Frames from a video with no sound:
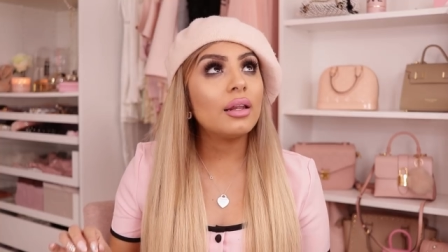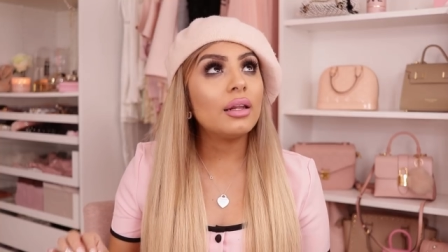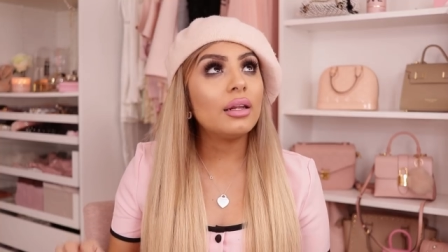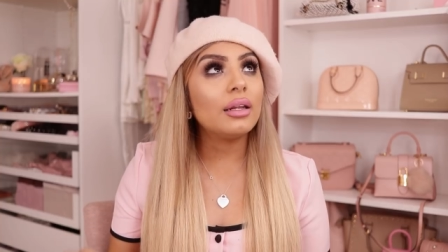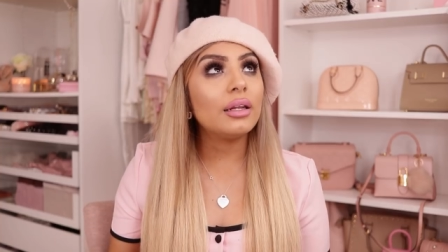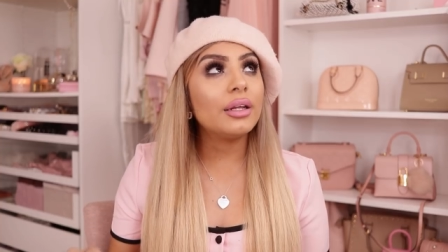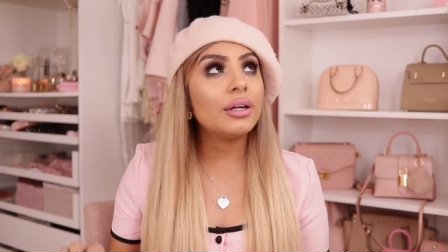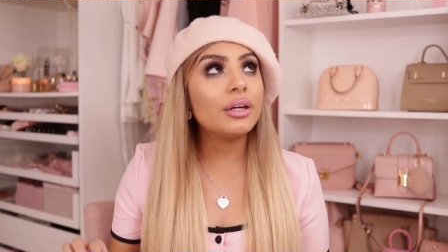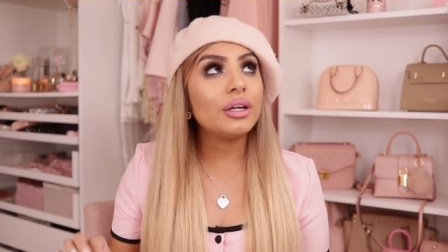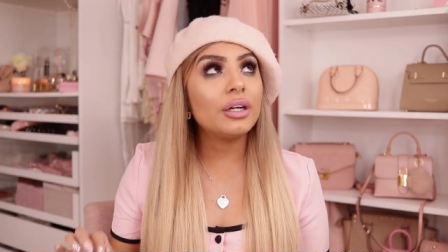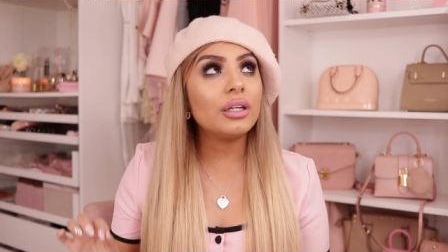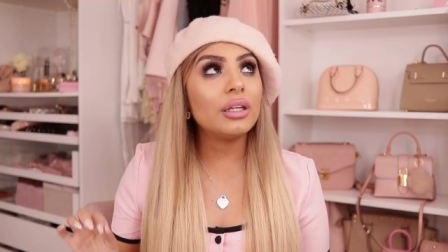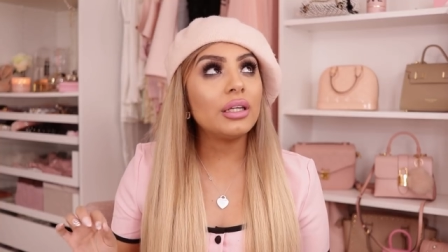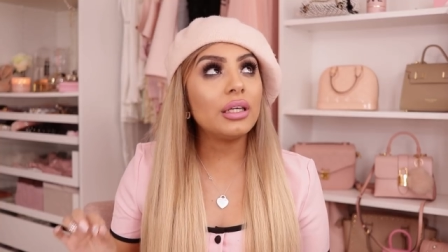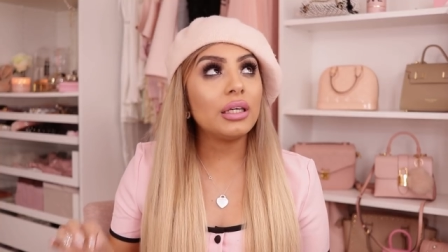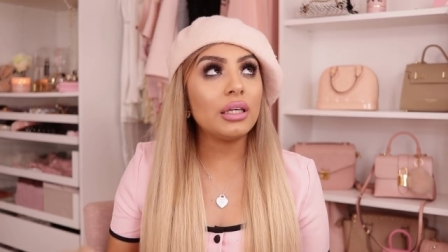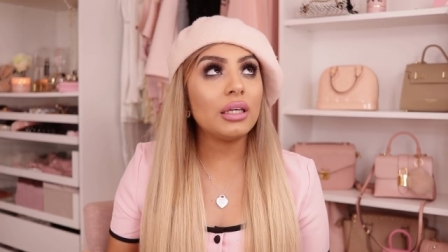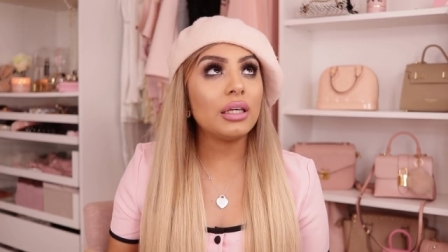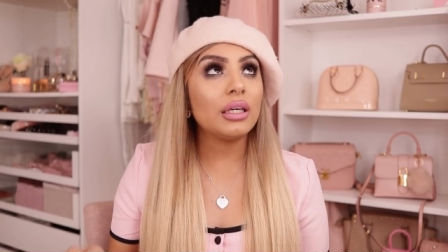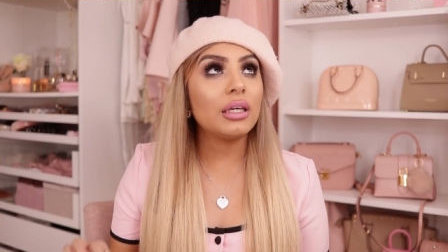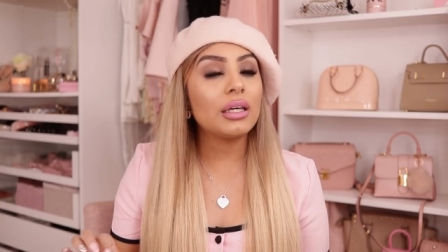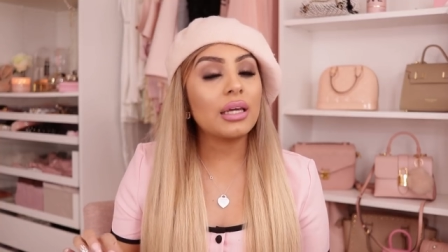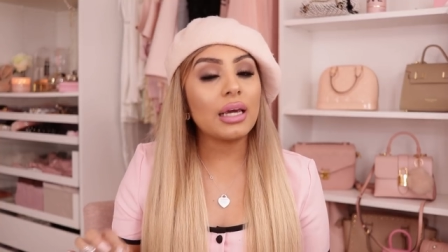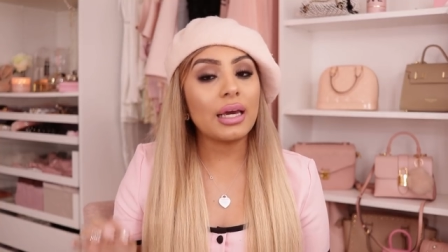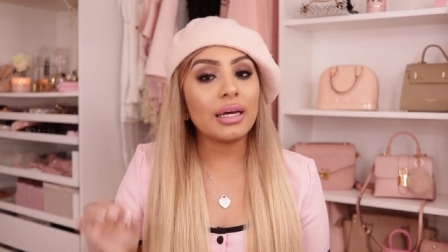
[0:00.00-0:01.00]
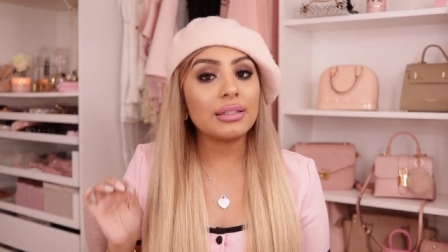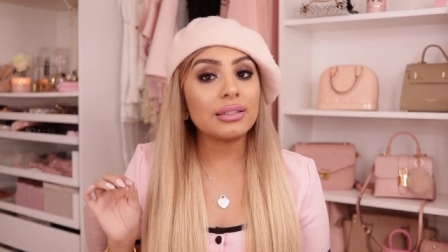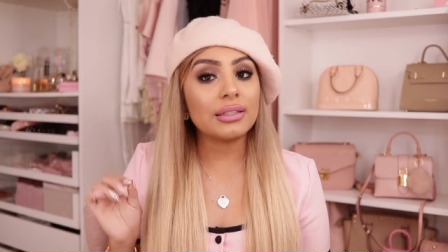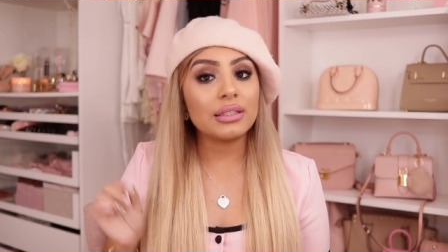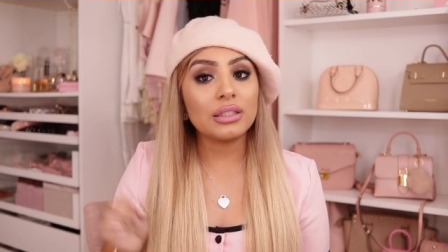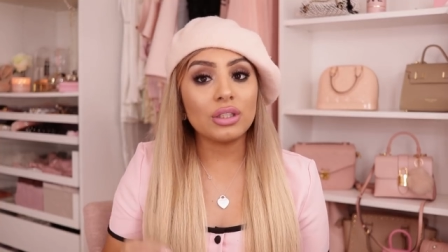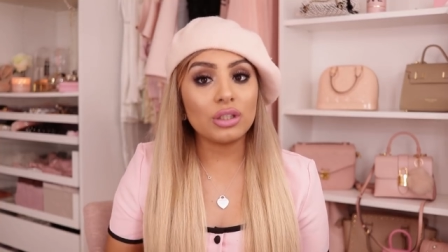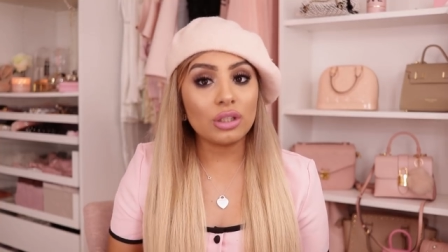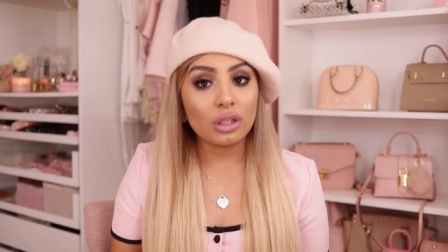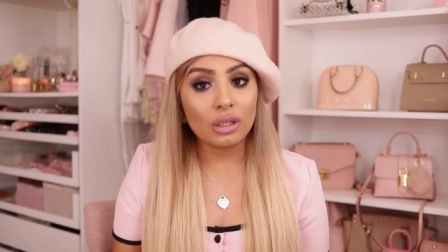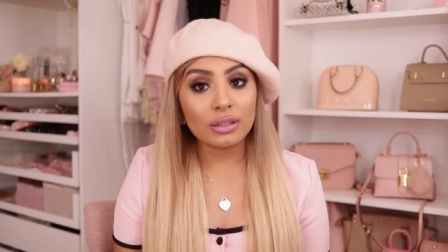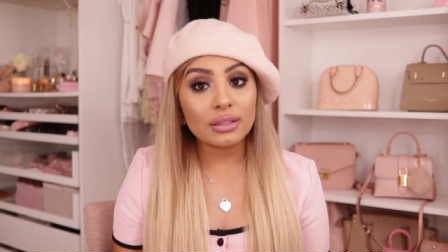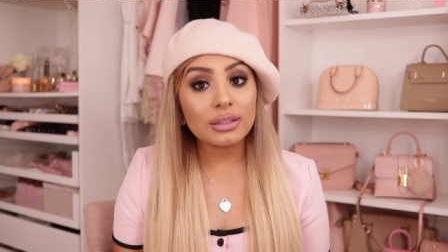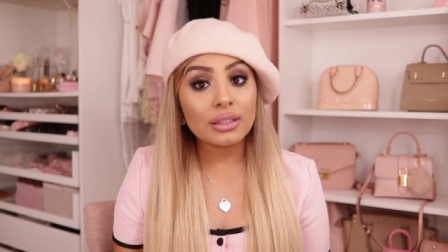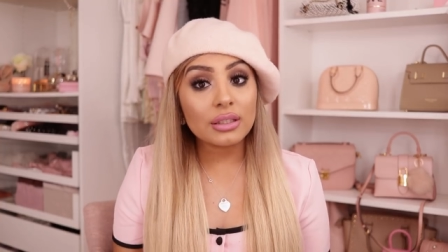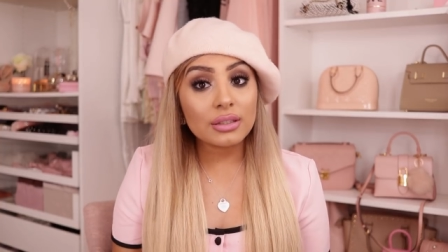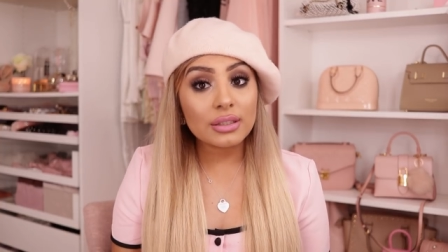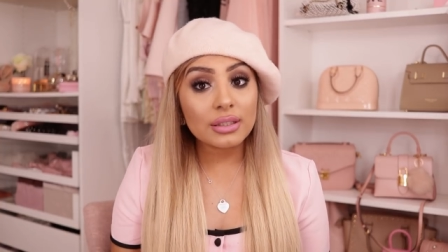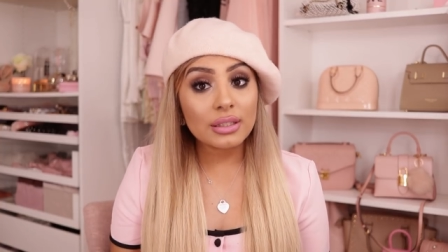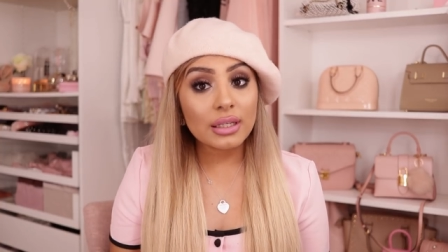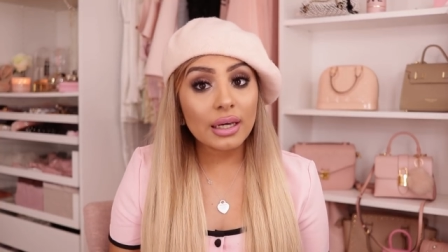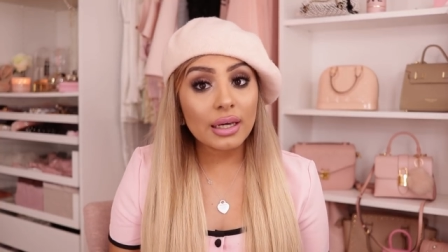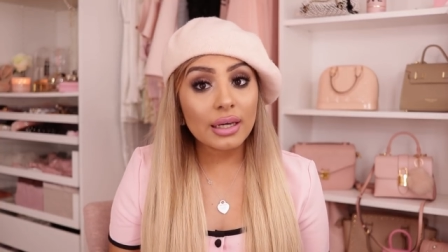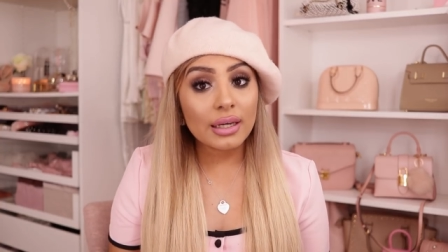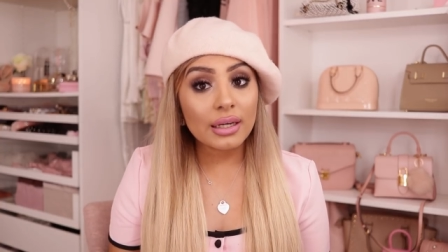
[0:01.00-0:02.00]
Literally cats and dogs
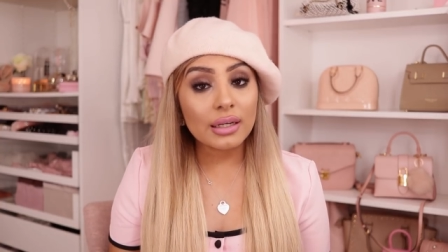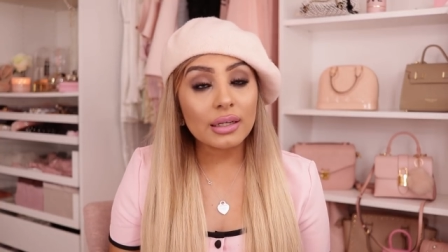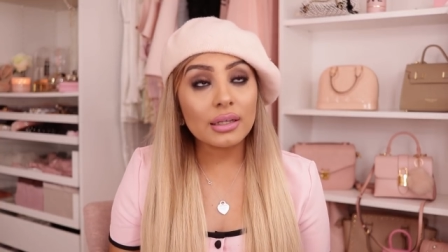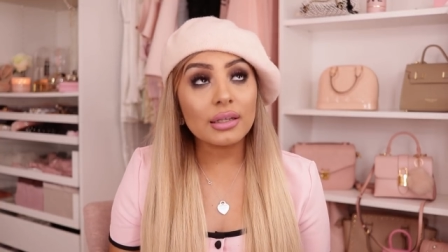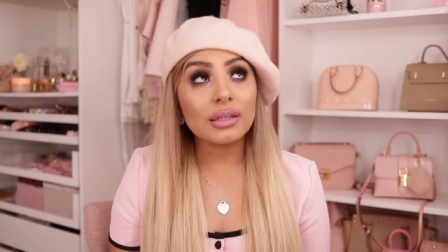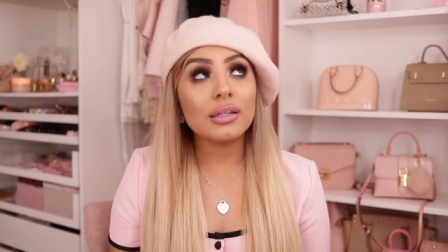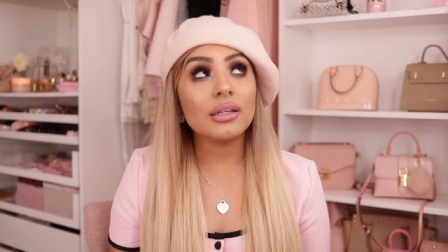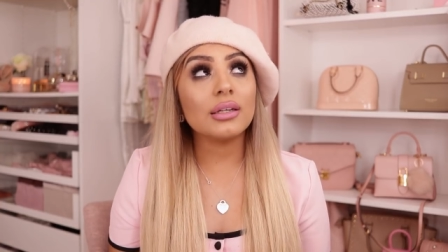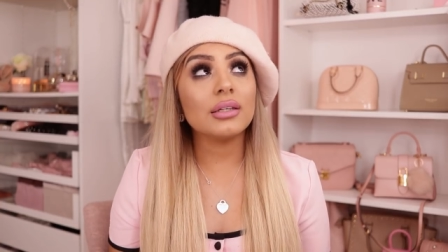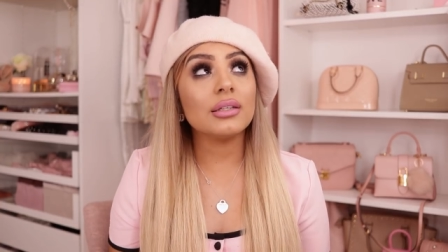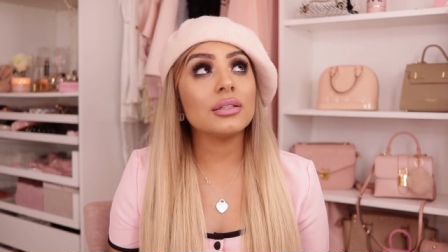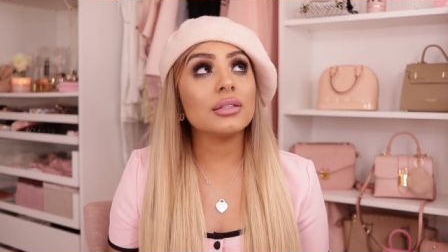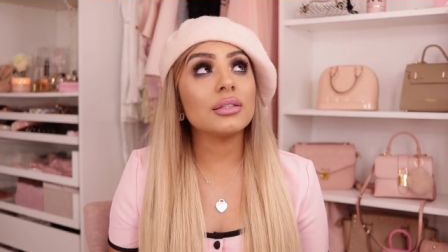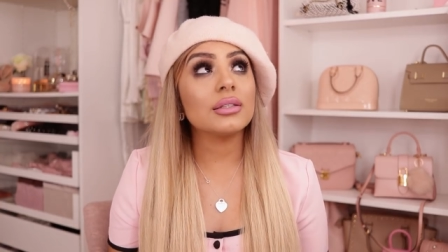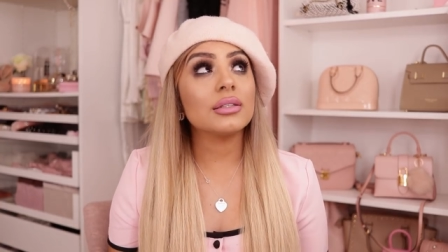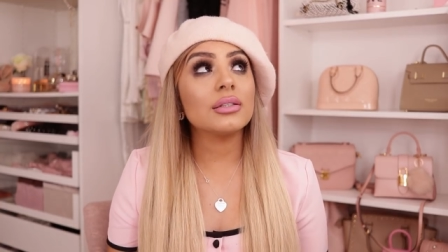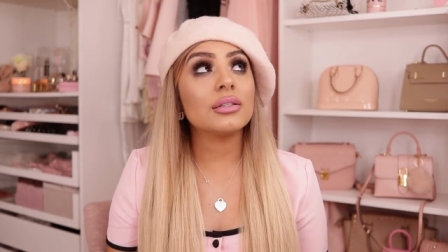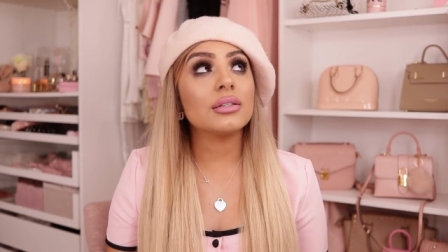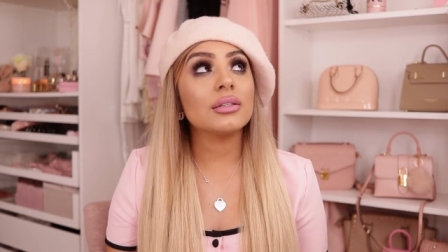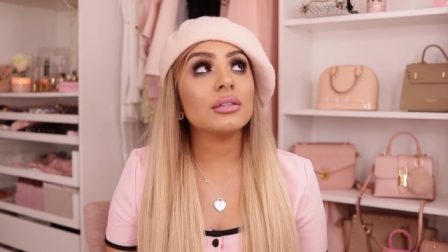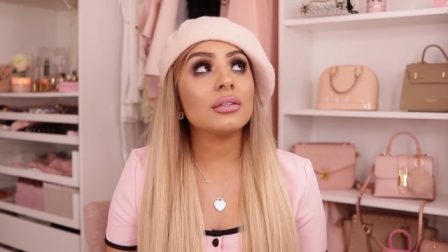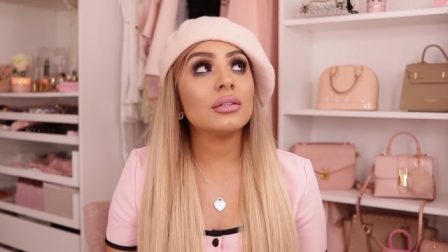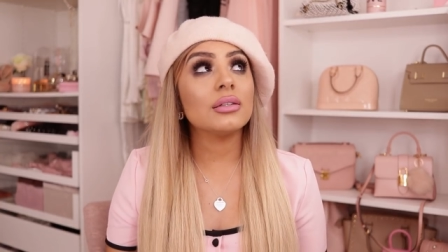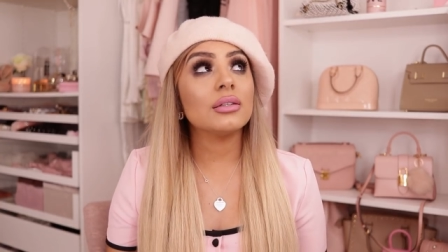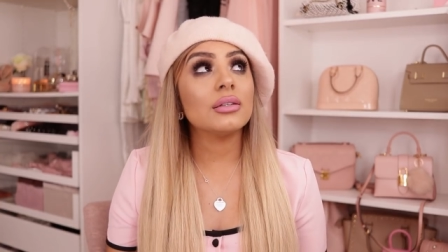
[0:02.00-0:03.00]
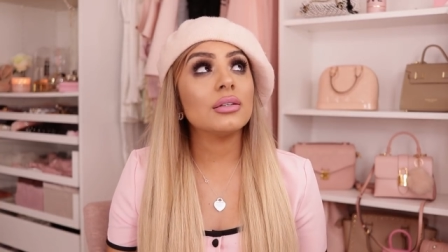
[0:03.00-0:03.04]
outside. It is